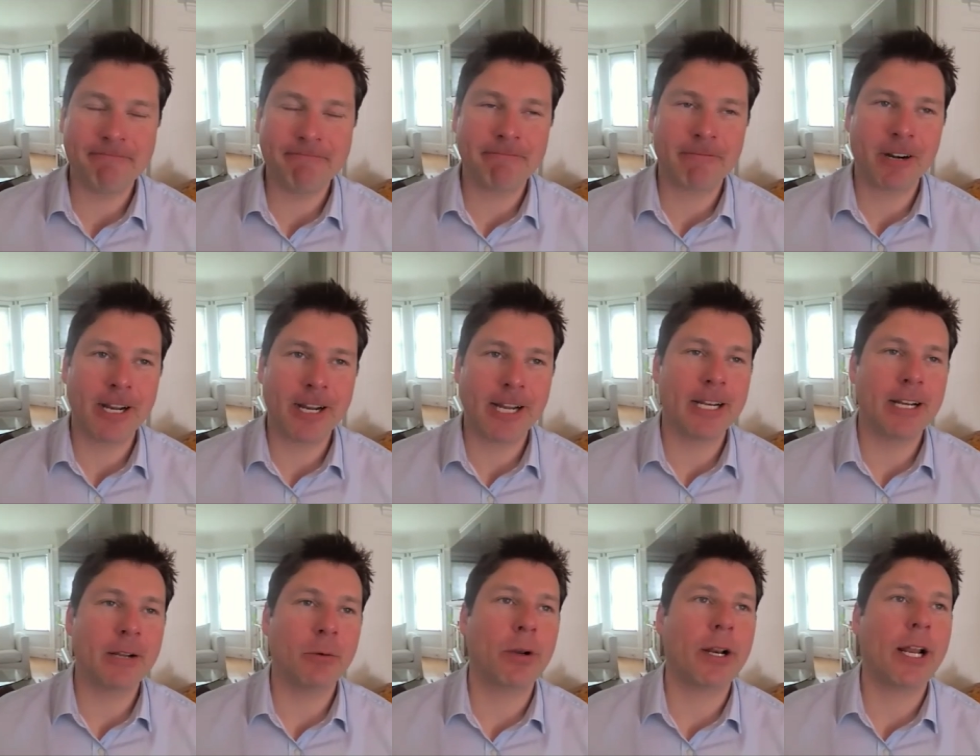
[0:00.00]

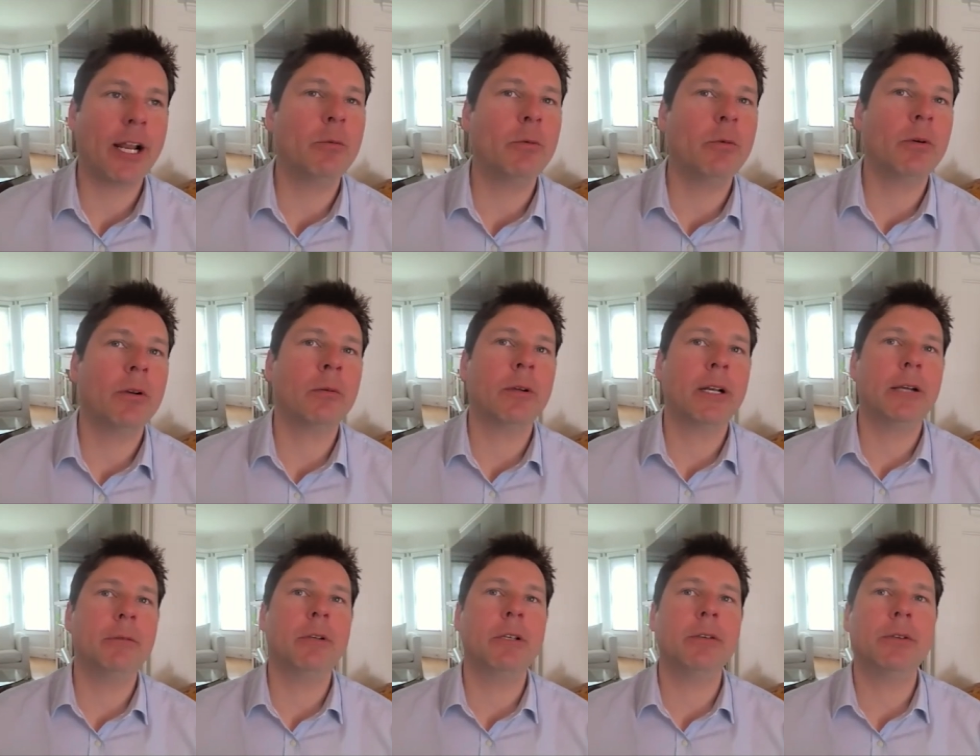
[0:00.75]
Right. What
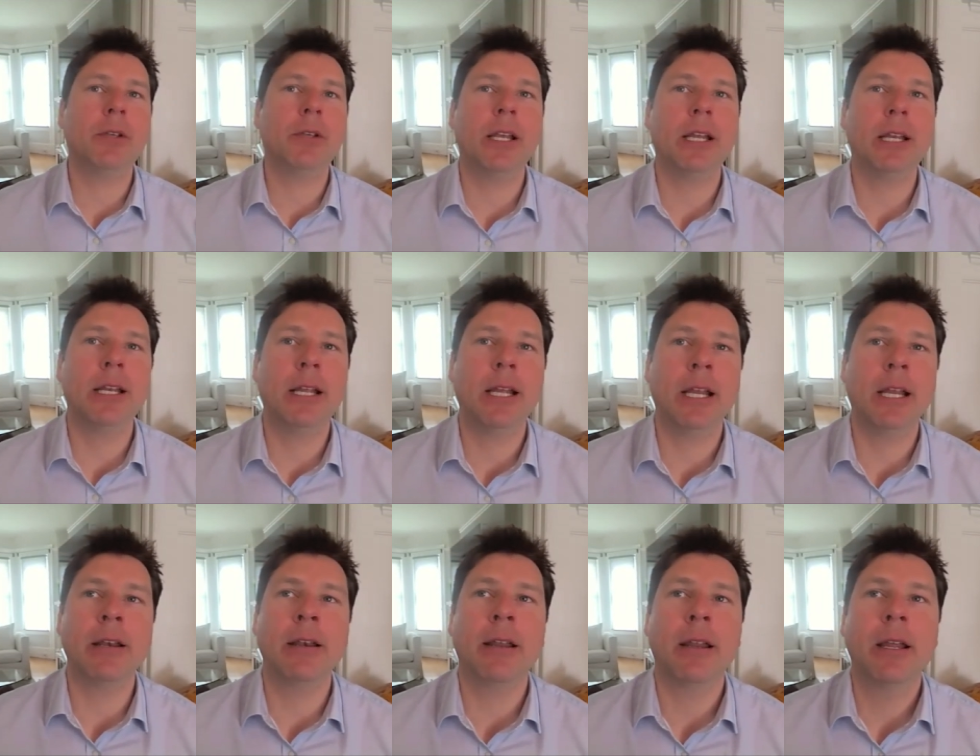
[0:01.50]
I will say,
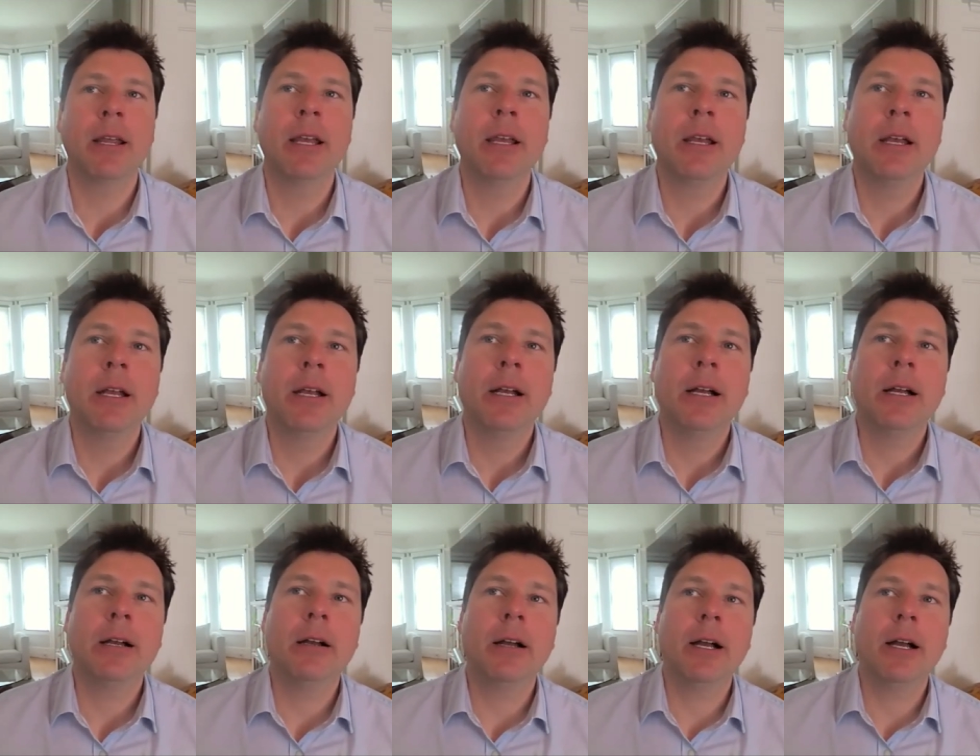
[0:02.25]
and
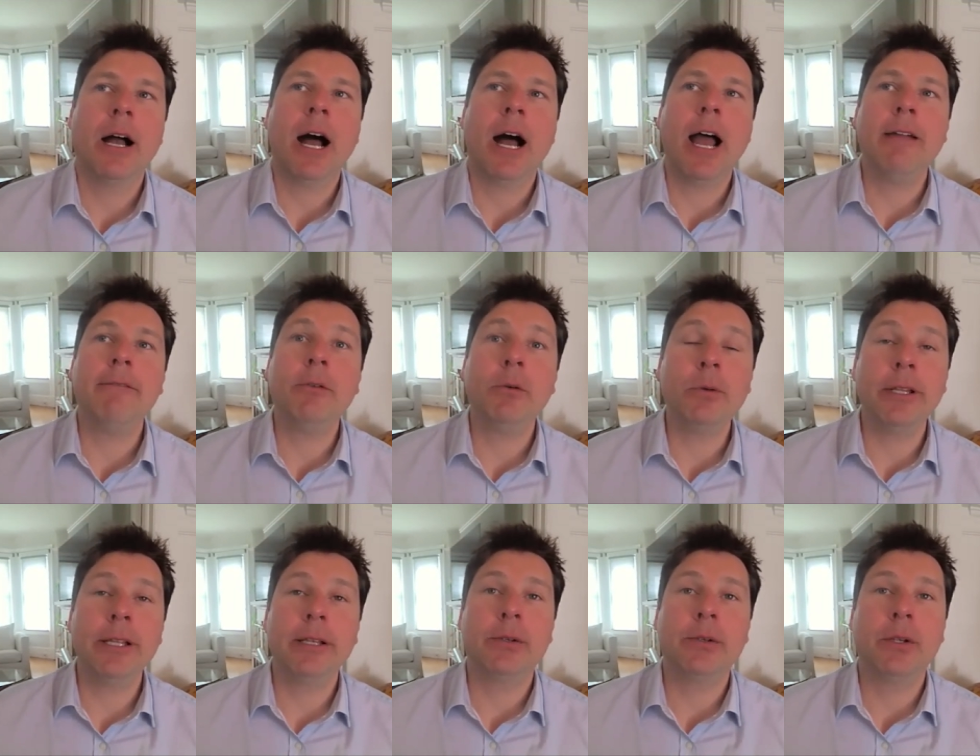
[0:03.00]
I've
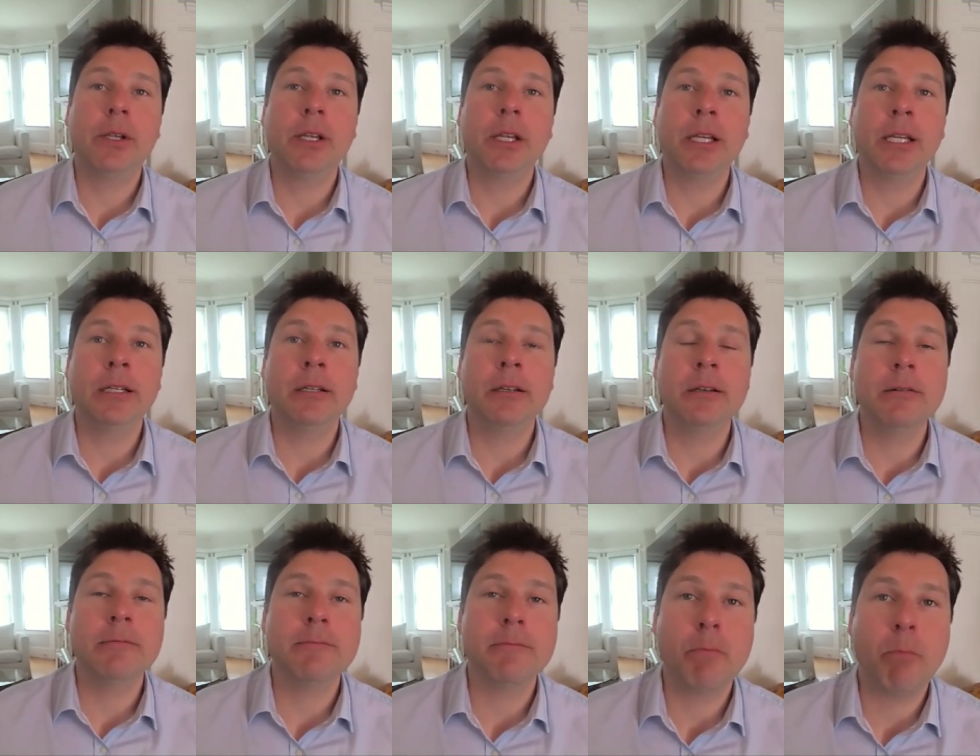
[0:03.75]
only
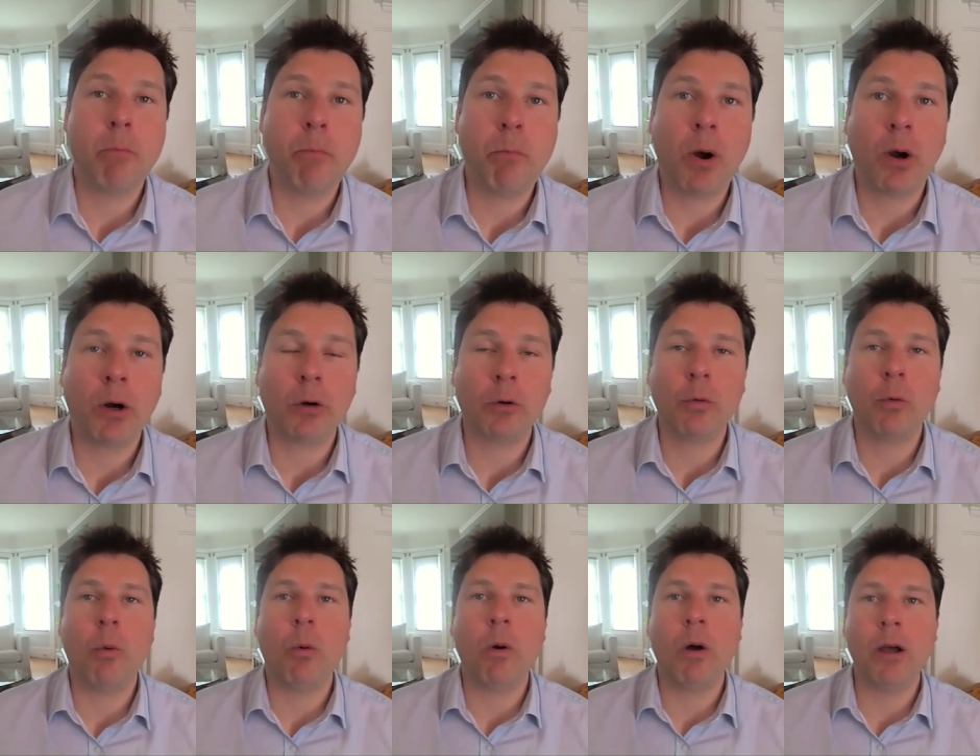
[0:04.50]
seen part
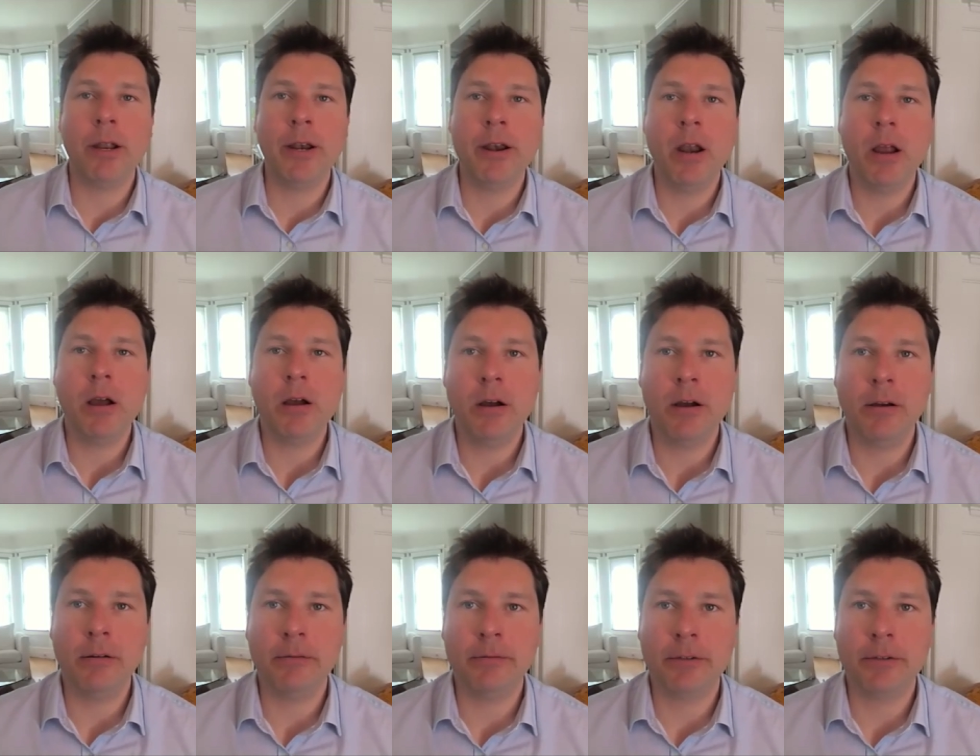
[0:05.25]
one
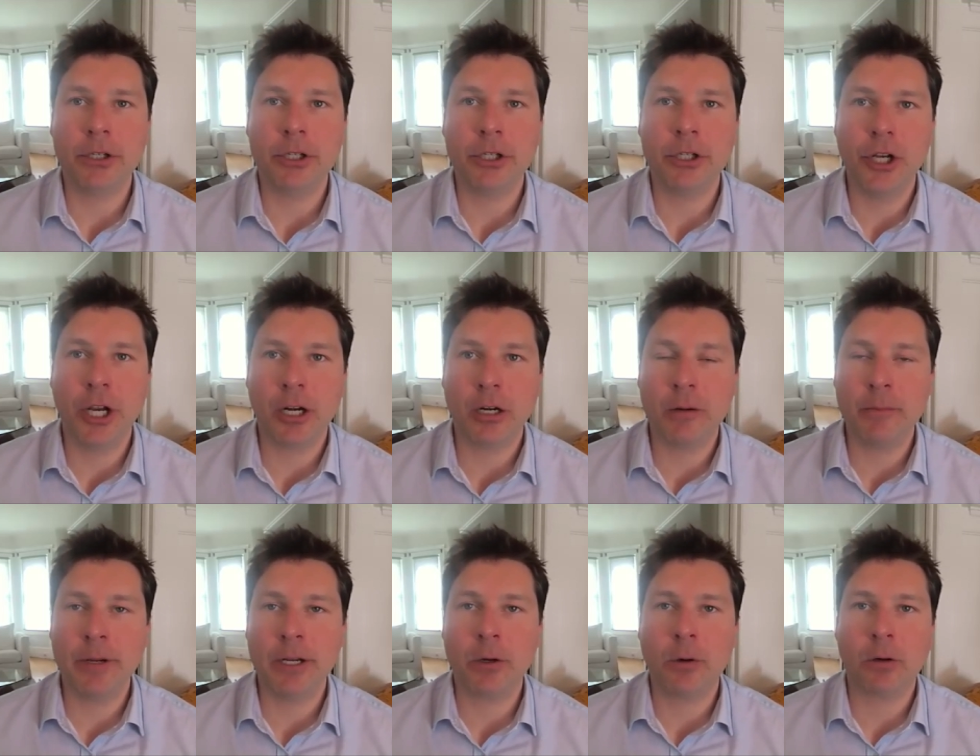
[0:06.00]
of
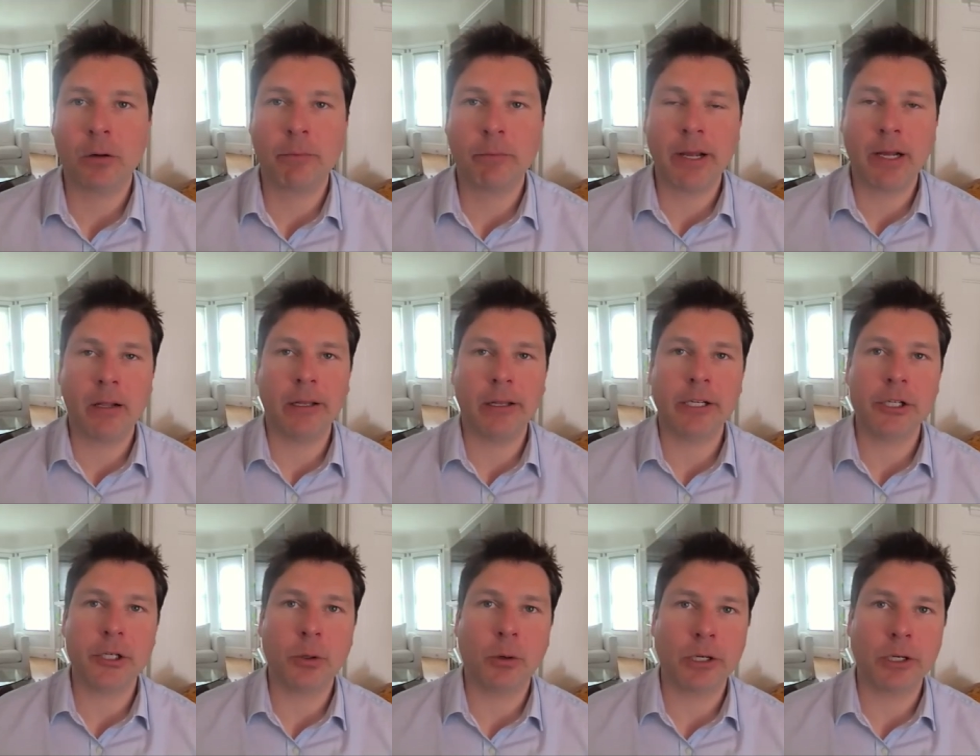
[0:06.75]
Jeremy Corbell
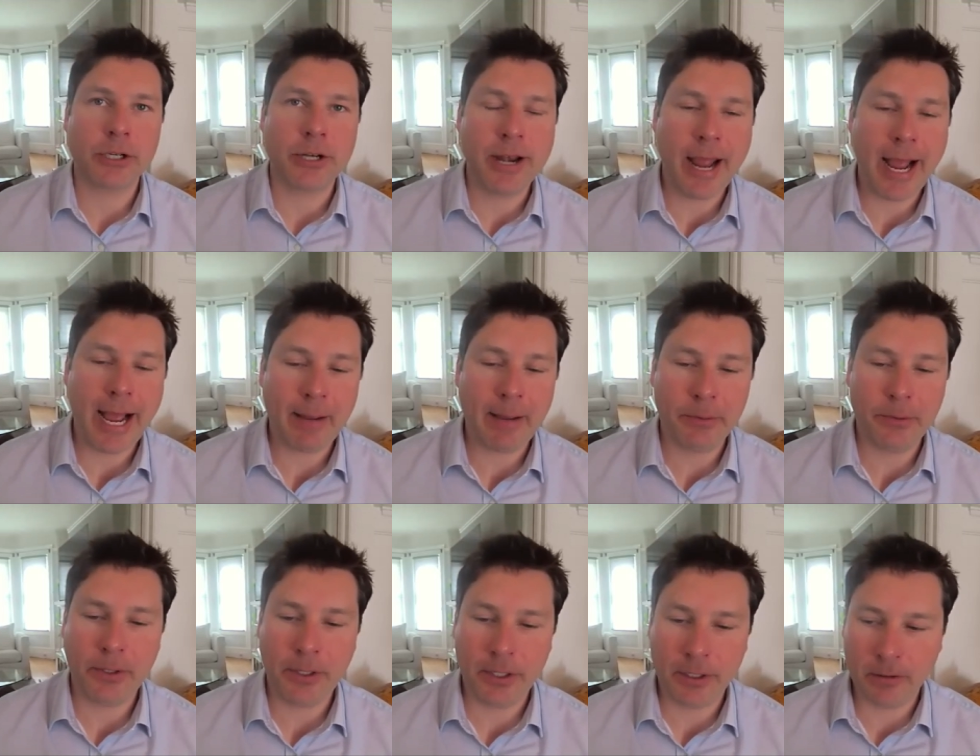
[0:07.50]
and George
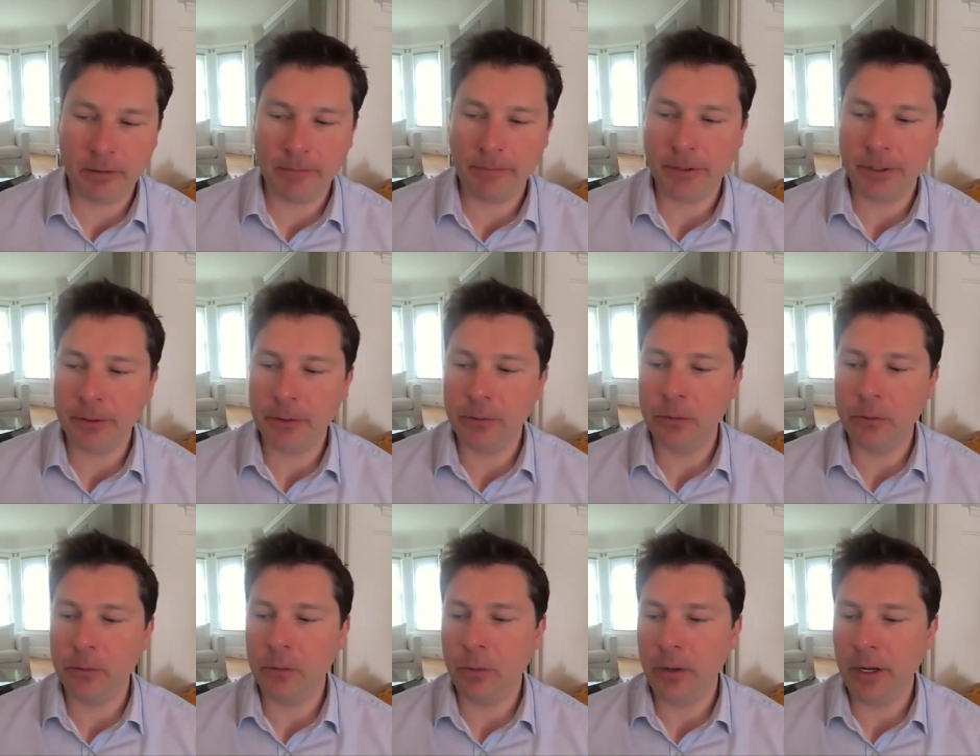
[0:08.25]
Knapp's
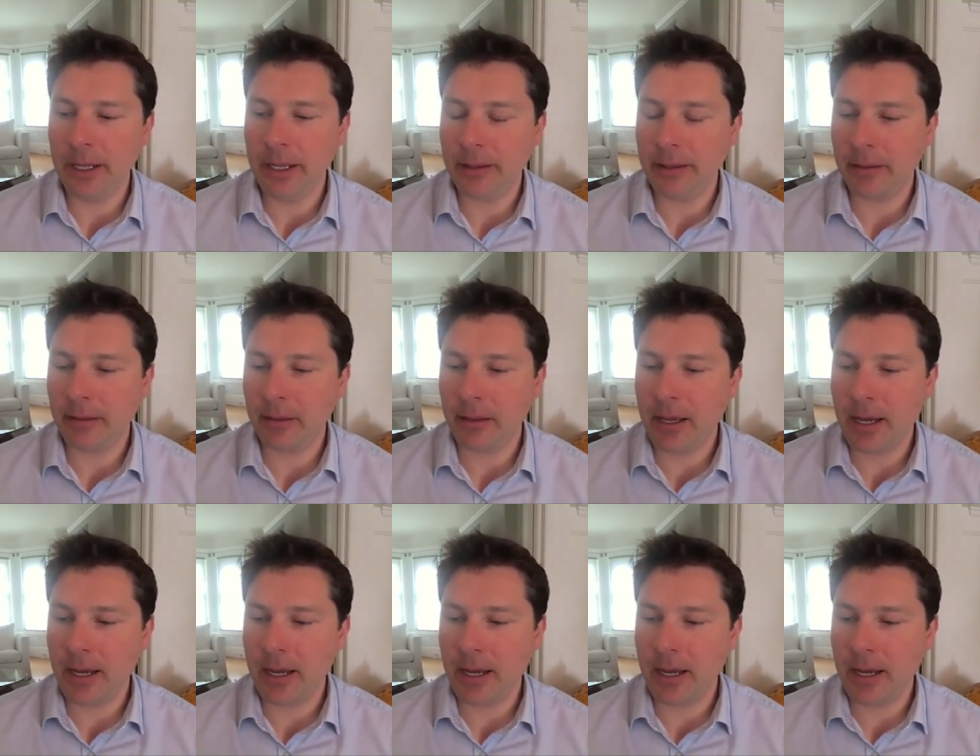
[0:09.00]
interview with